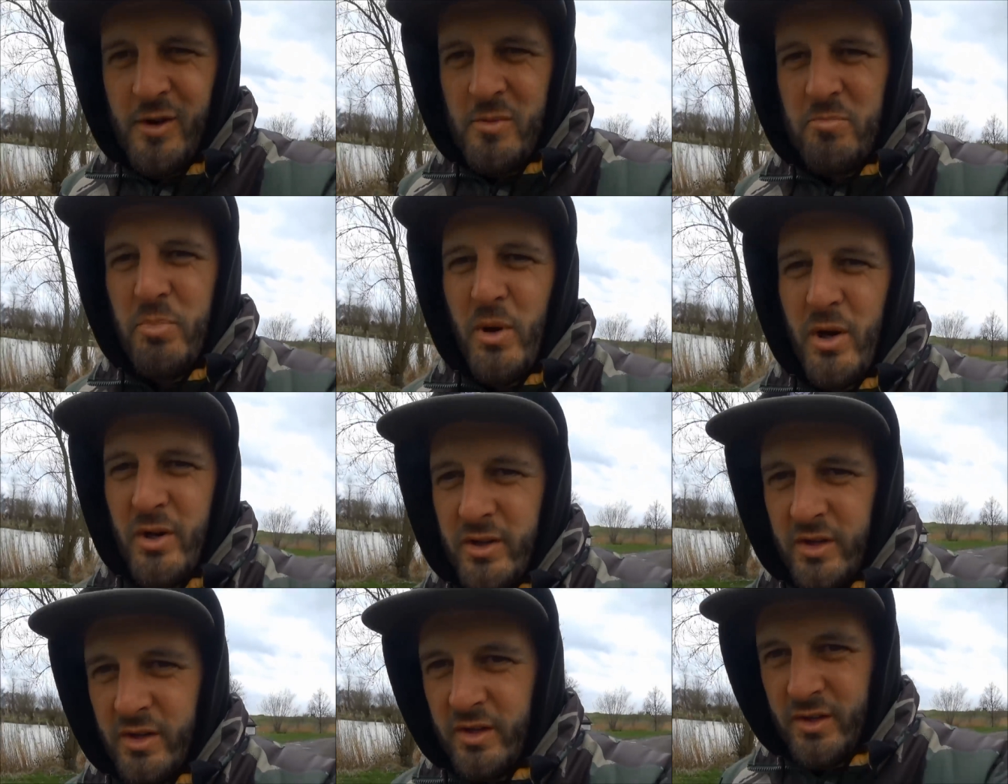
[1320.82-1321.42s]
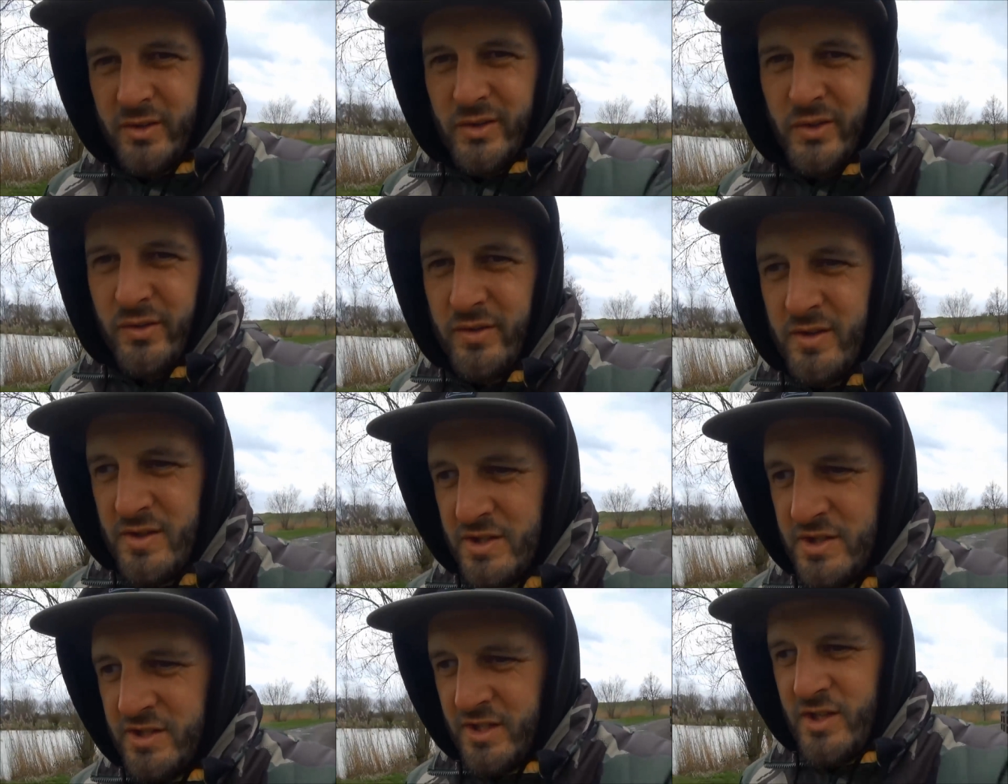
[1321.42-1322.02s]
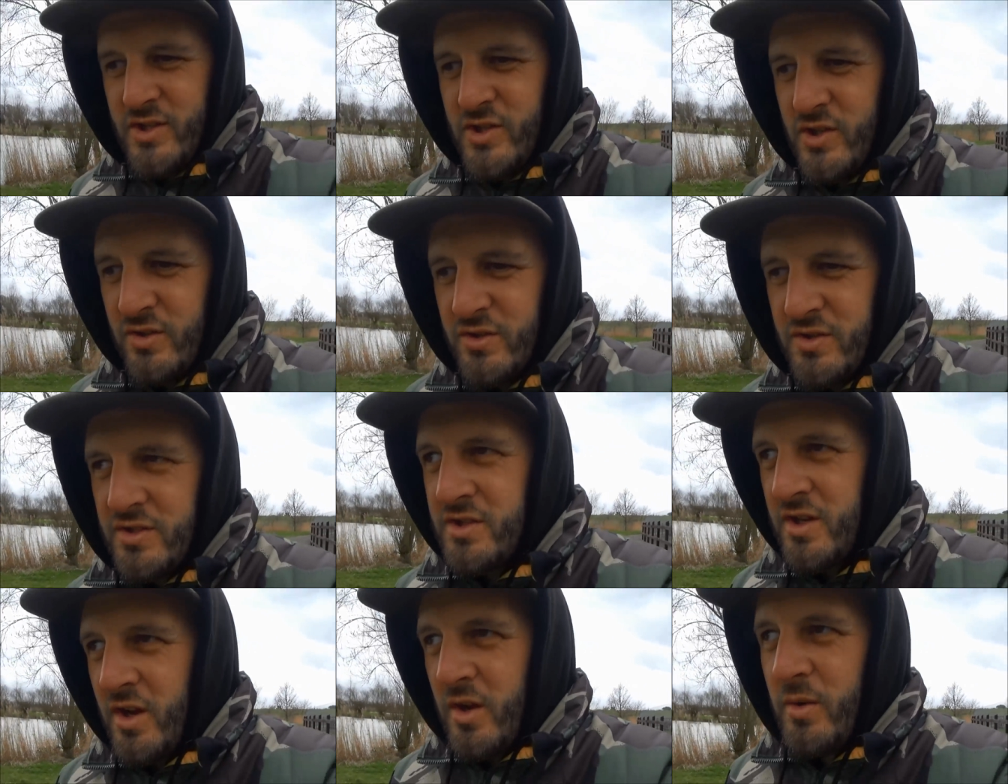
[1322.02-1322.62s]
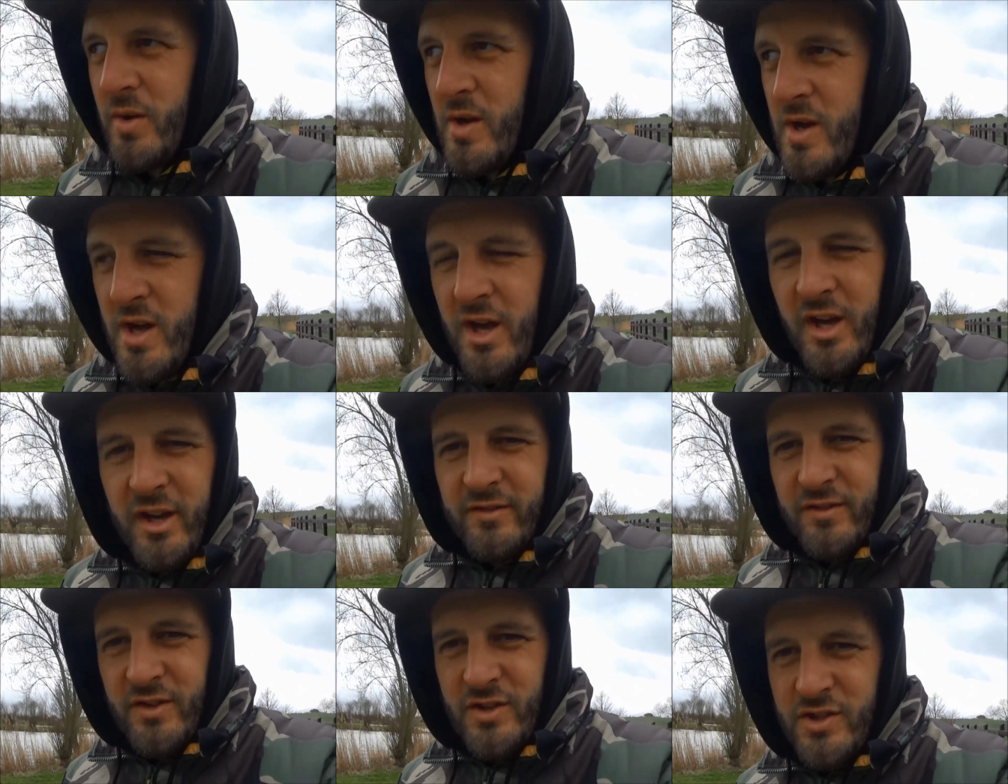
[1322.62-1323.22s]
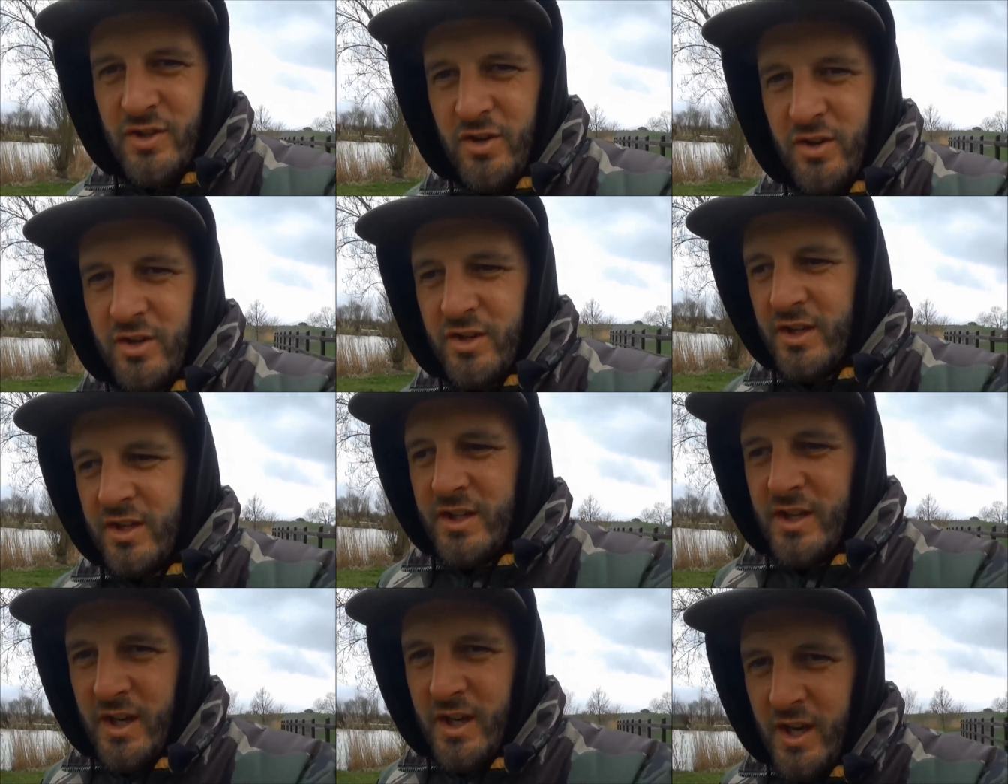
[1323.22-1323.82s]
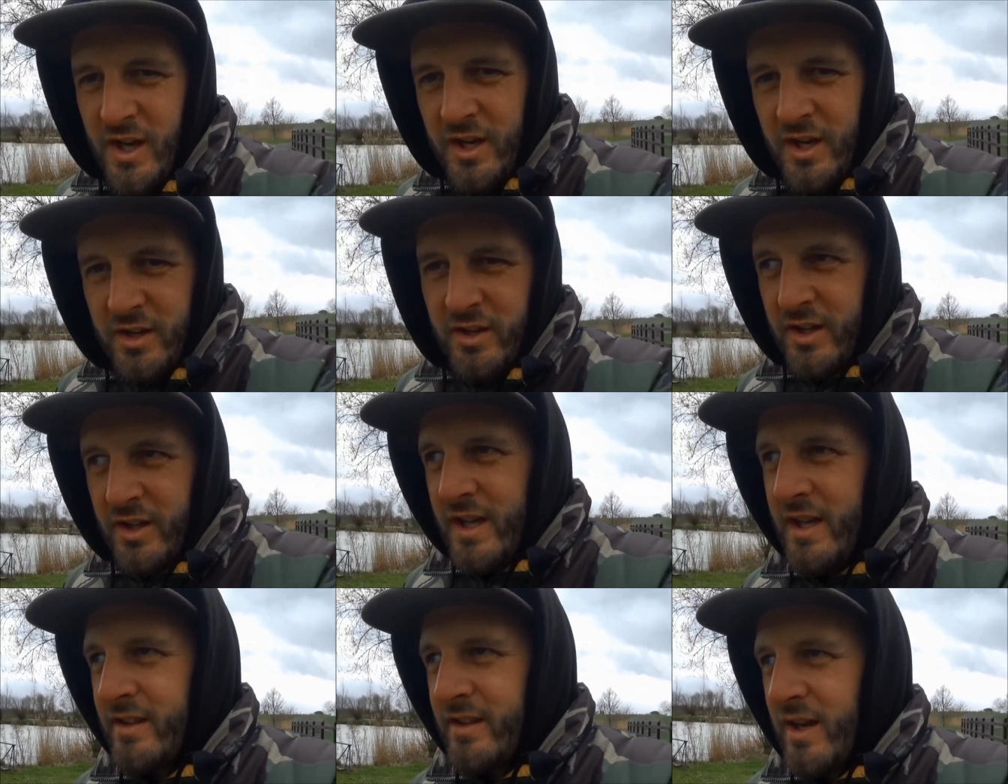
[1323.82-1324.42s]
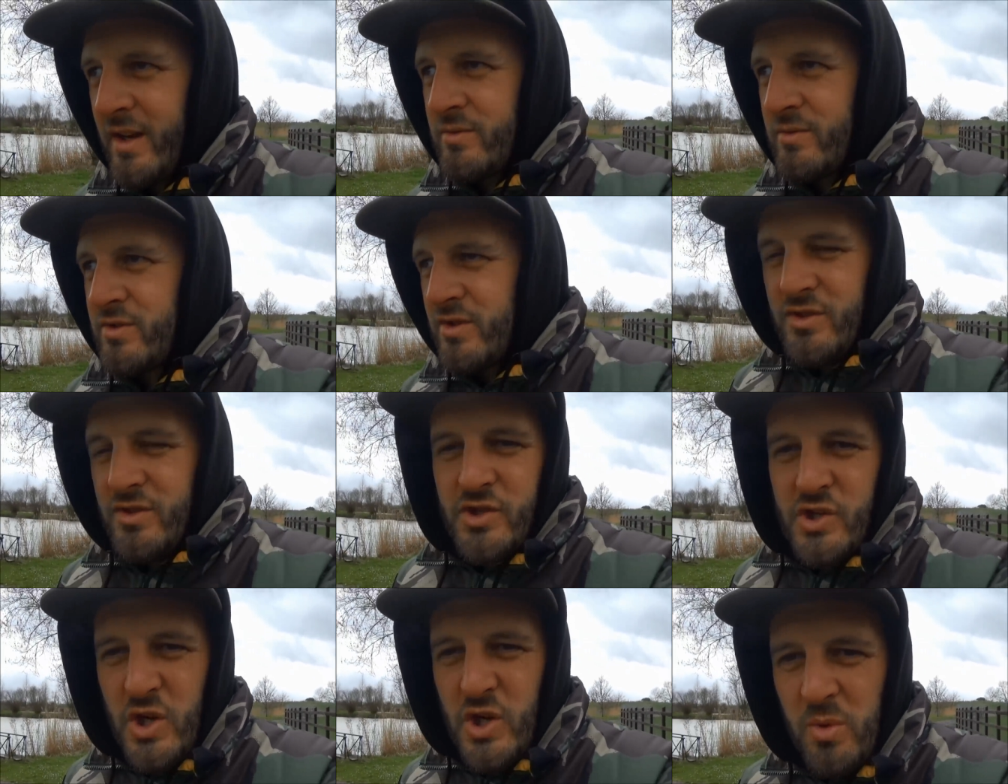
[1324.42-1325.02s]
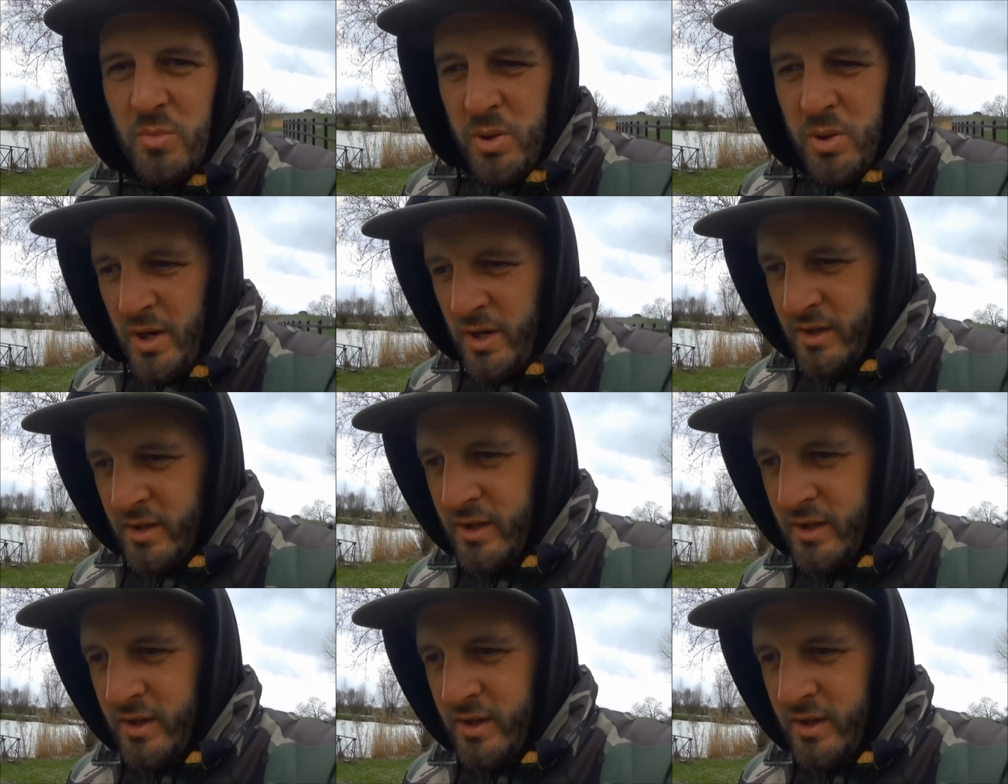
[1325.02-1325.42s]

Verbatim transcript: a bite on this session. So decided I'm going to get down to the shop,